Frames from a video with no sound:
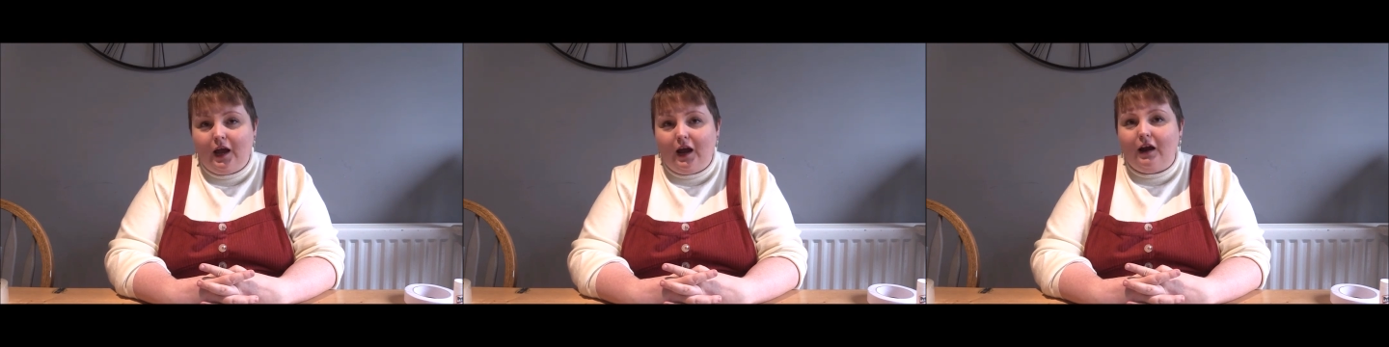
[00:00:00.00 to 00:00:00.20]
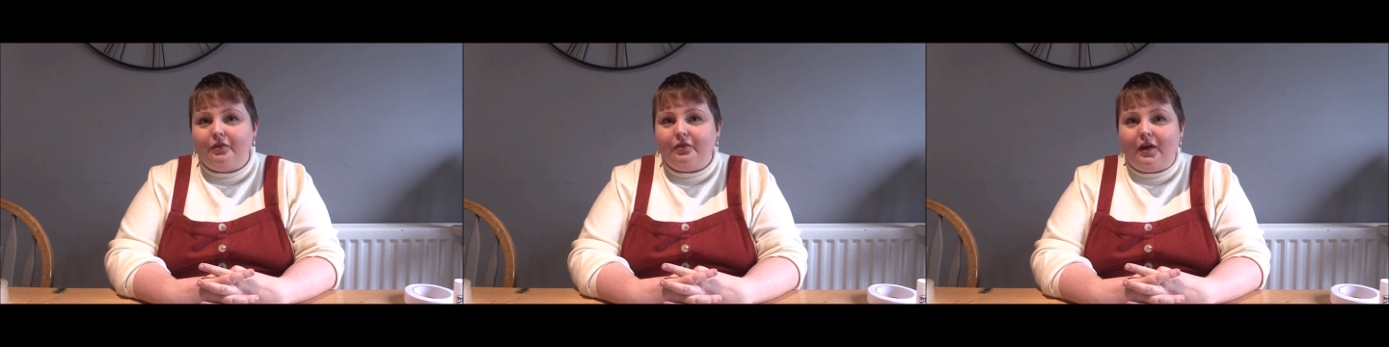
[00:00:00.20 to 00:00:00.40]

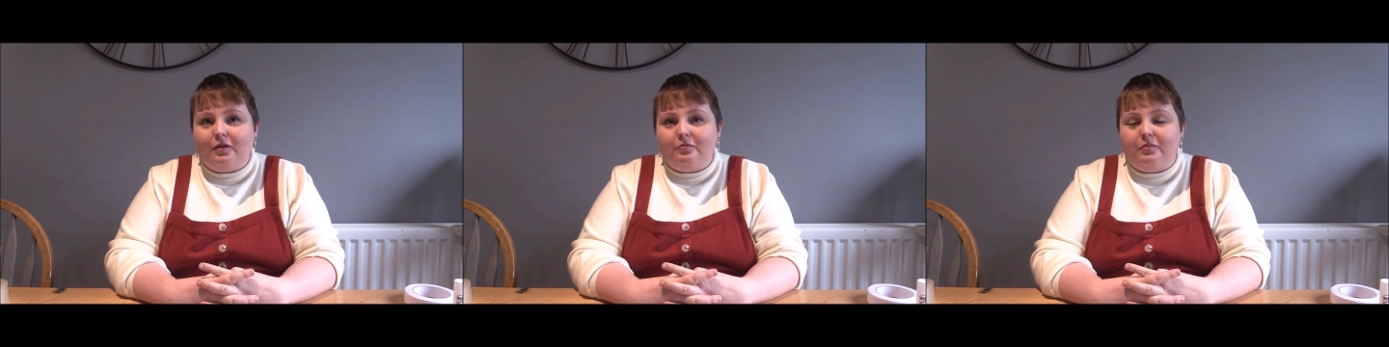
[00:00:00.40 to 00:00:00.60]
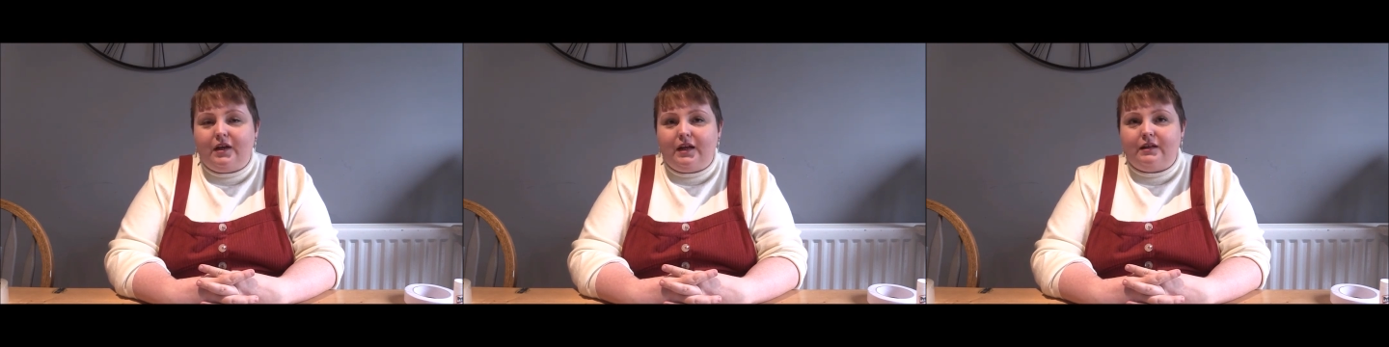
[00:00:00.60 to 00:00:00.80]
and that
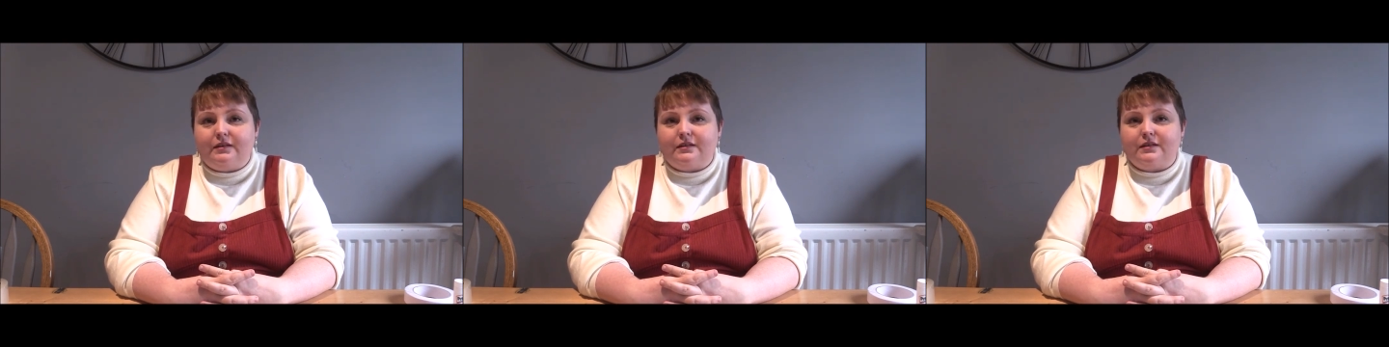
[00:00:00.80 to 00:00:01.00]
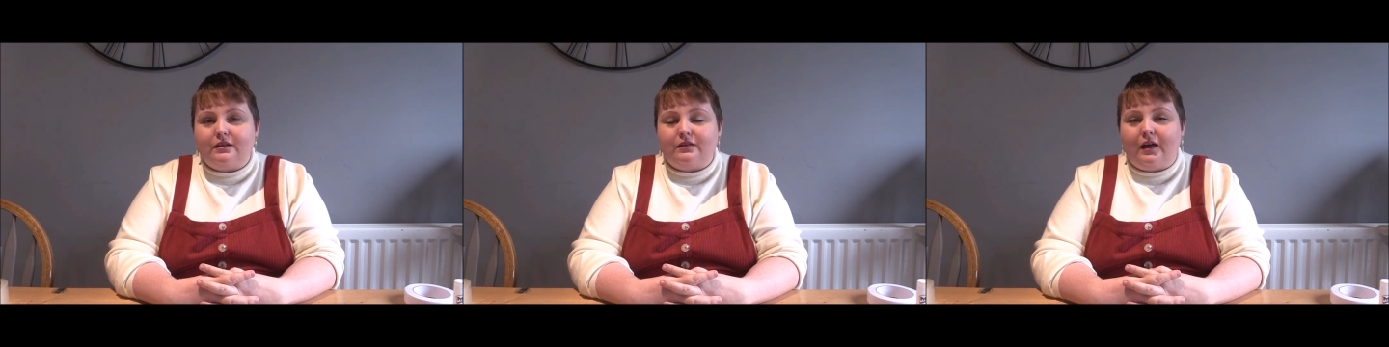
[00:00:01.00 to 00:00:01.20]

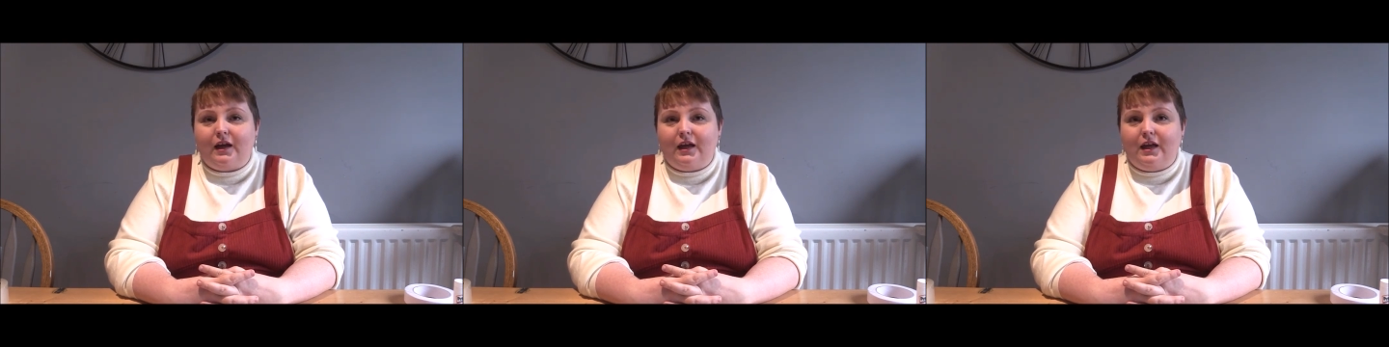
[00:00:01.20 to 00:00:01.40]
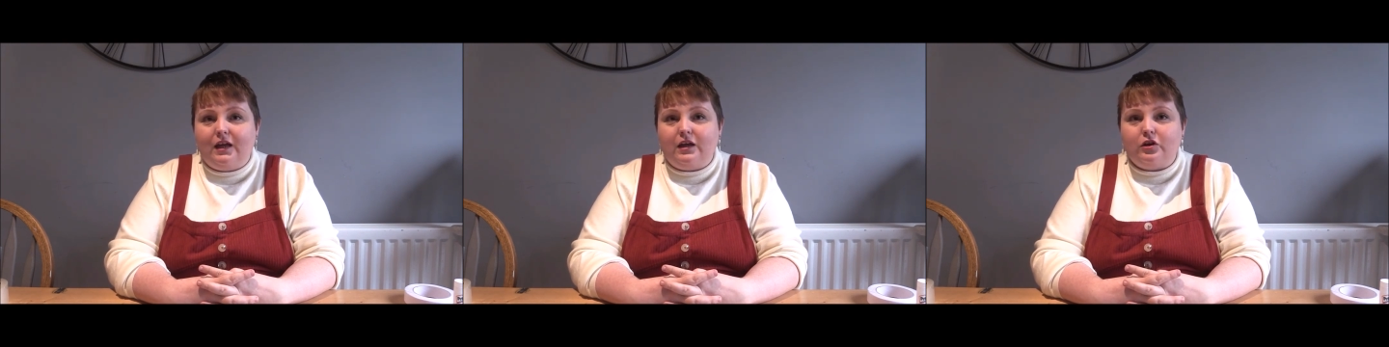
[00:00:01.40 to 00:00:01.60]
means that
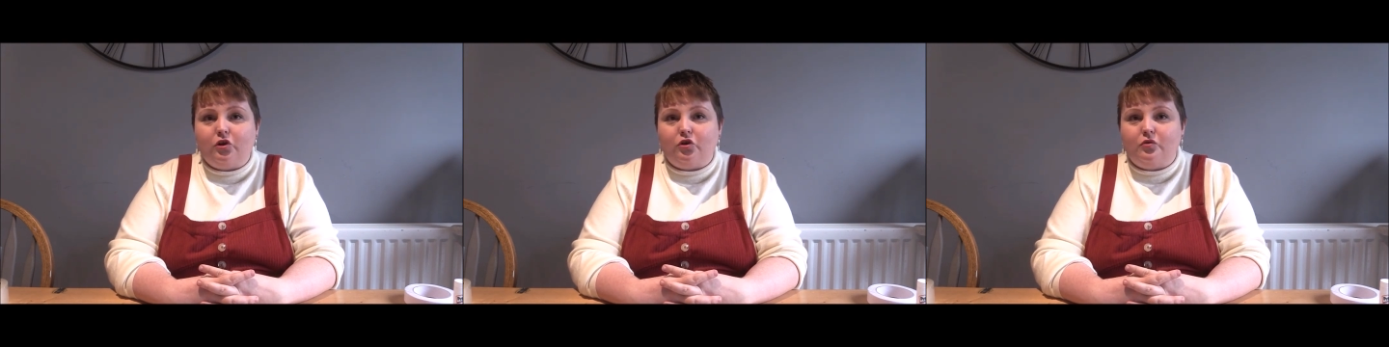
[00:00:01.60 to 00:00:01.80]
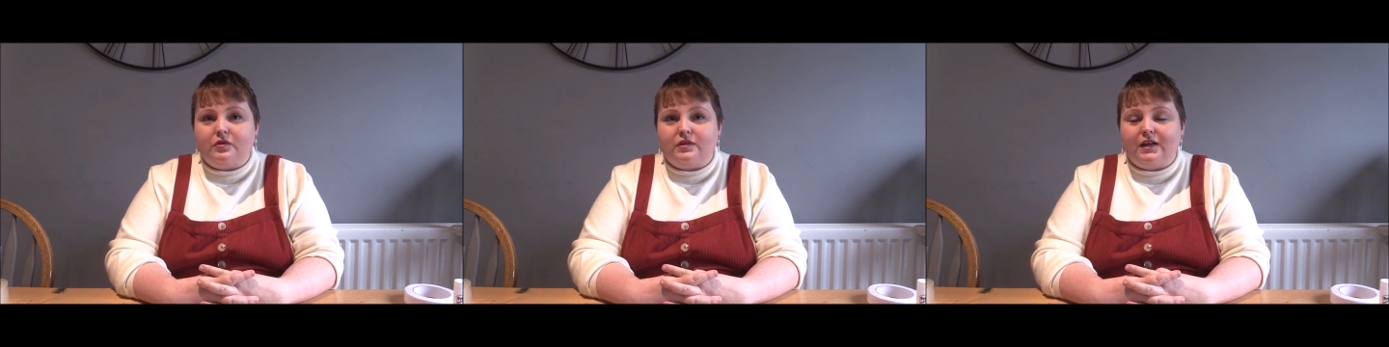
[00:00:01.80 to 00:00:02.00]
he
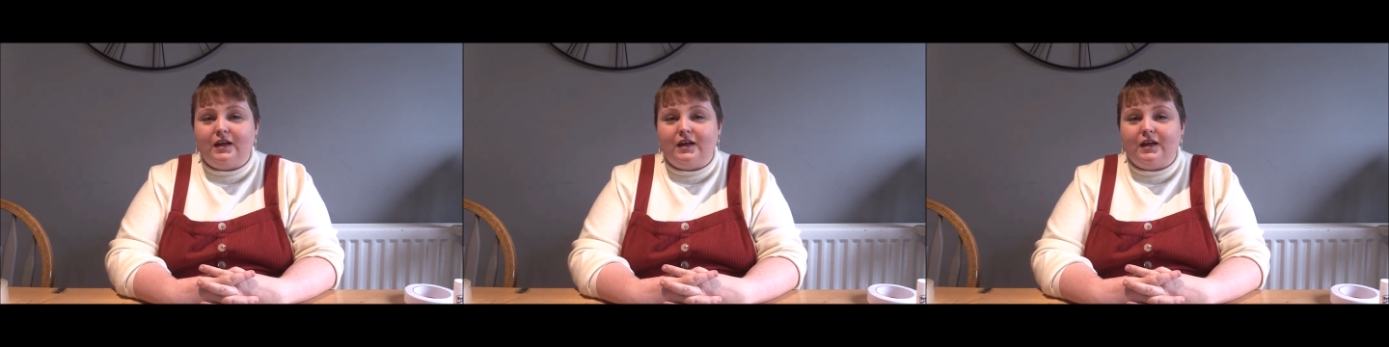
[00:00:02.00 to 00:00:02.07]
used